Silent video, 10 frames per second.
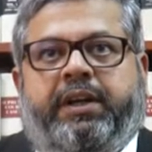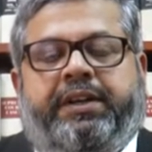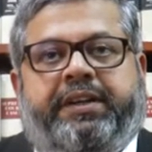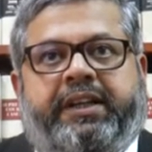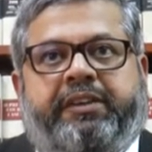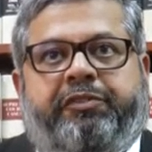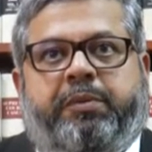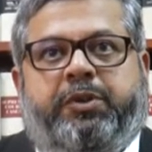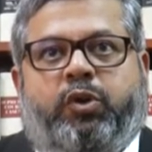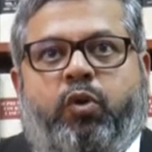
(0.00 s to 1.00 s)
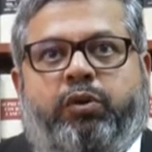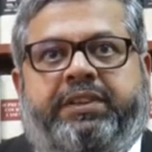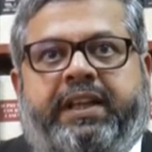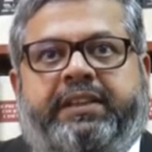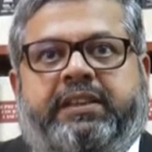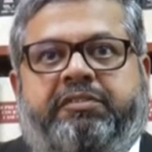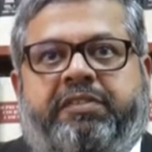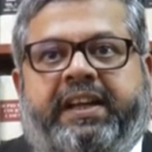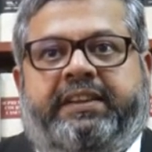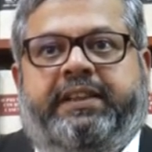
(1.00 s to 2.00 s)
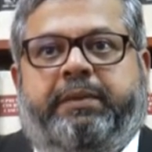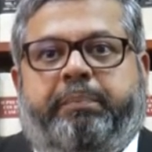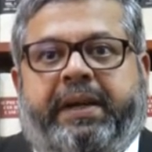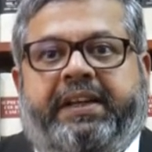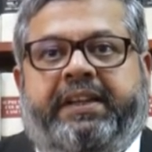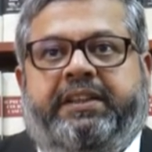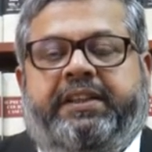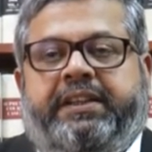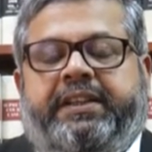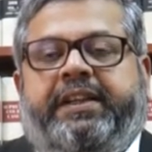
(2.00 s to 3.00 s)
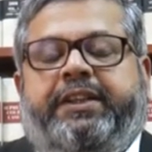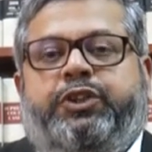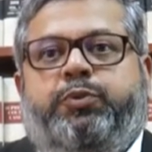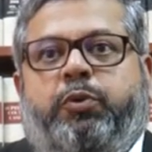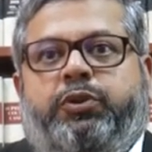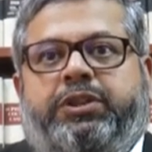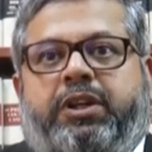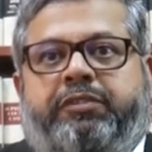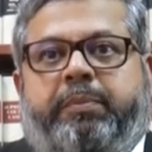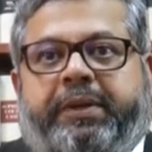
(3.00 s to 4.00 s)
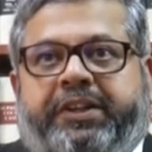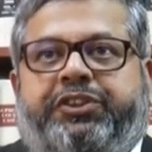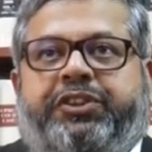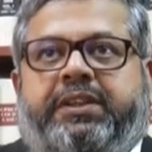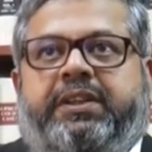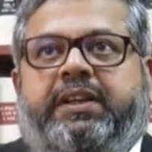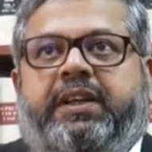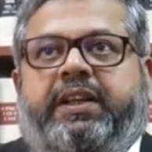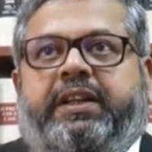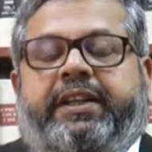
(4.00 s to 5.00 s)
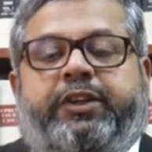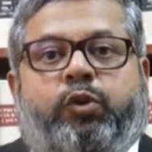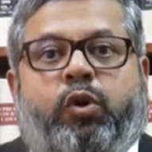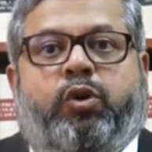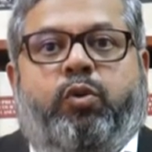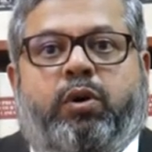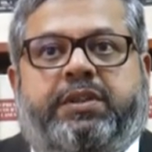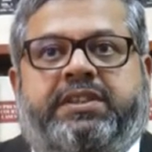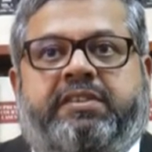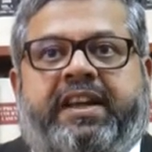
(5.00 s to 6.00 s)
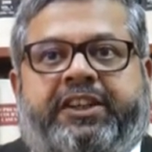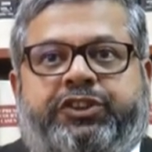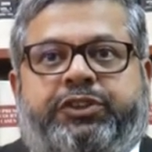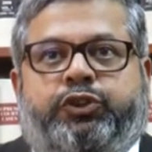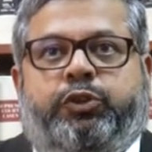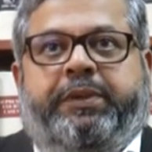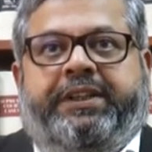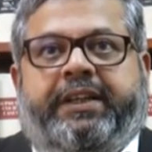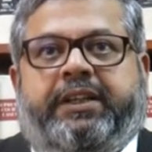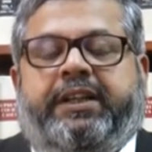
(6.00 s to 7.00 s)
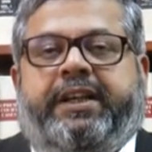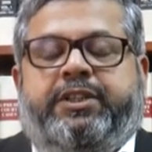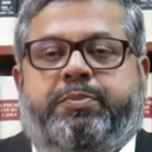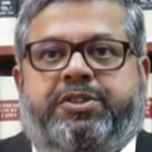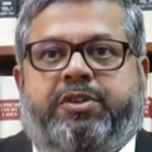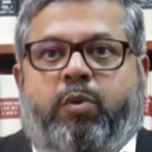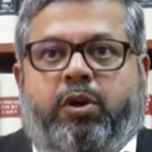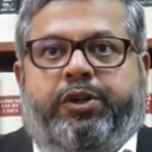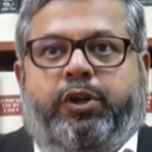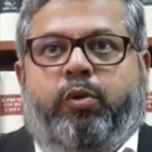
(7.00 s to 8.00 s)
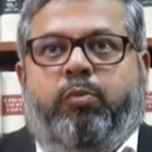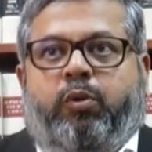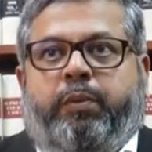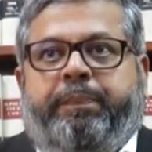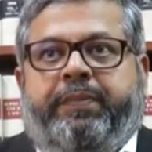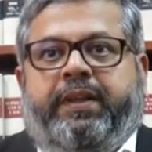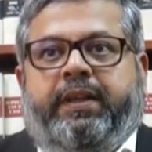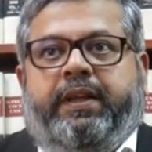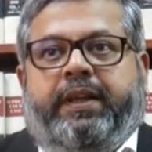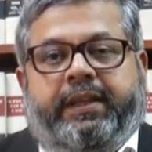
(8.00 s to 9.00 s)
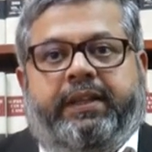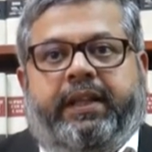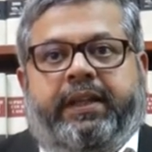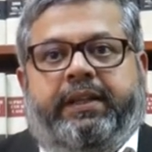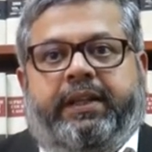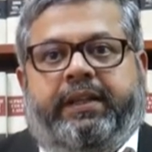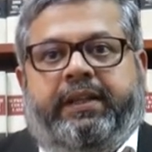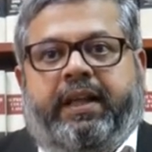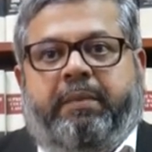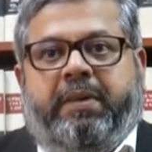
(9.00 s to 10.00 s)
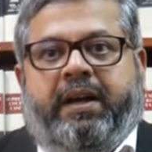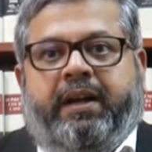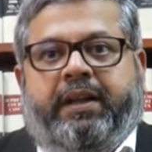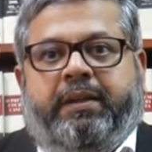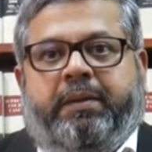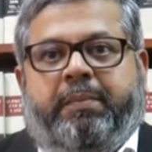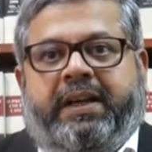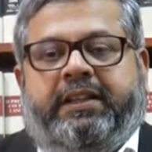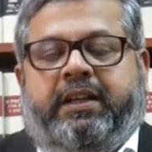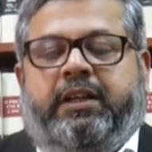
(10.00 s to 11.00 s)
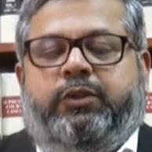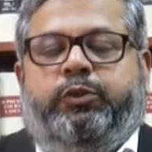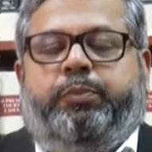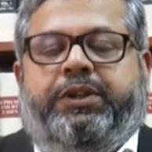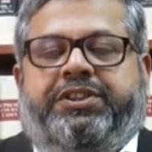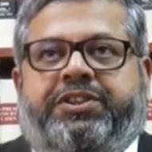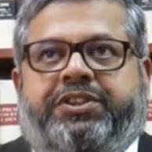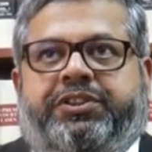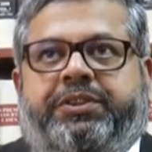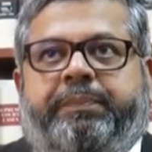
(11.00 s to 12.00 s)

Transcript: a relief from the court that in fact that pending the hearing and disposal of the petition, that no coercive action should be taken against Mr. Walter Lobo by the Kalangut Police Station.